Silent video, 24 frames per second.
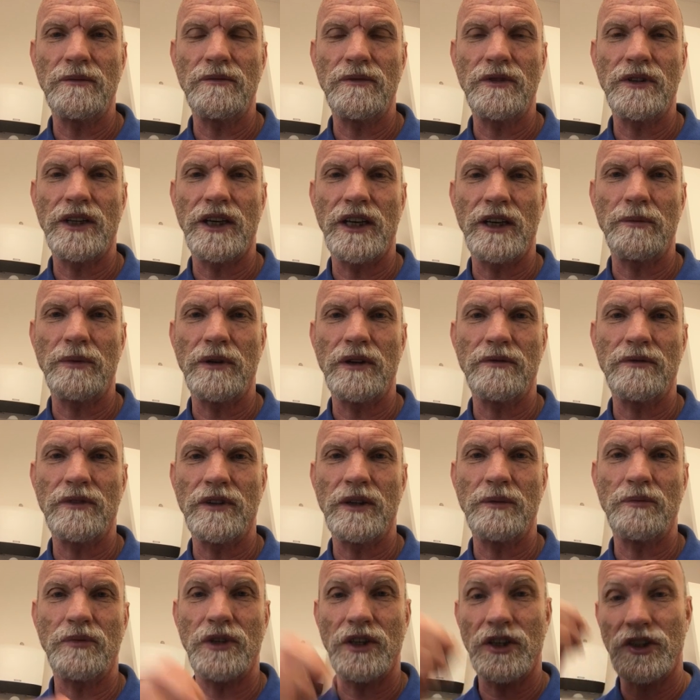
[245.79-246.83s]
you get a bit of
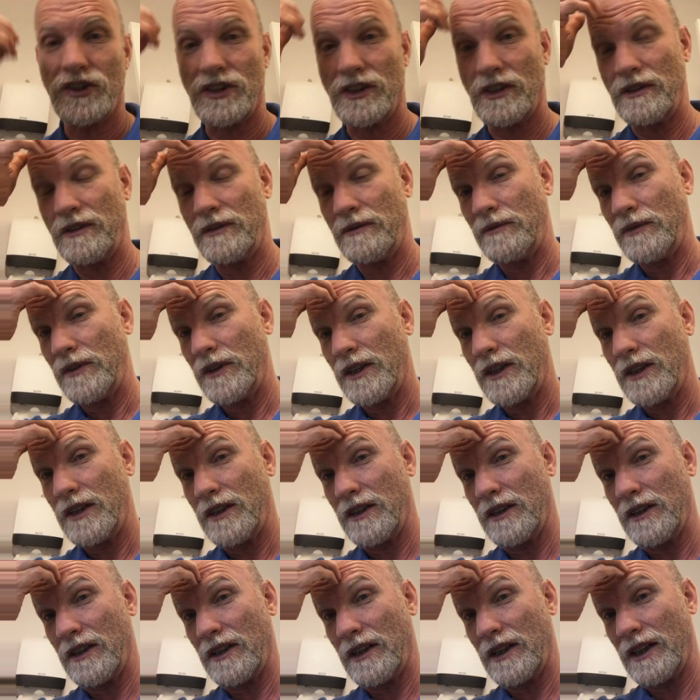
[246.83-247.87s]
vibration
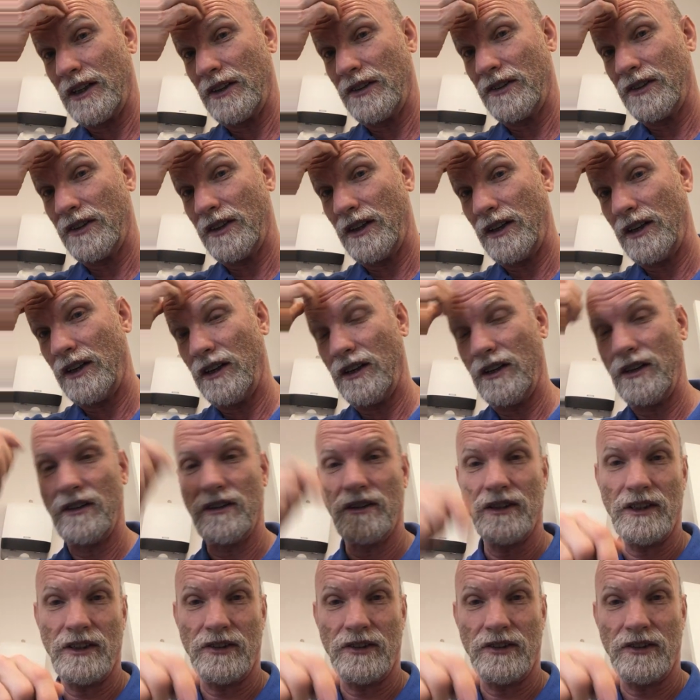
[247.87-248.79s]
as the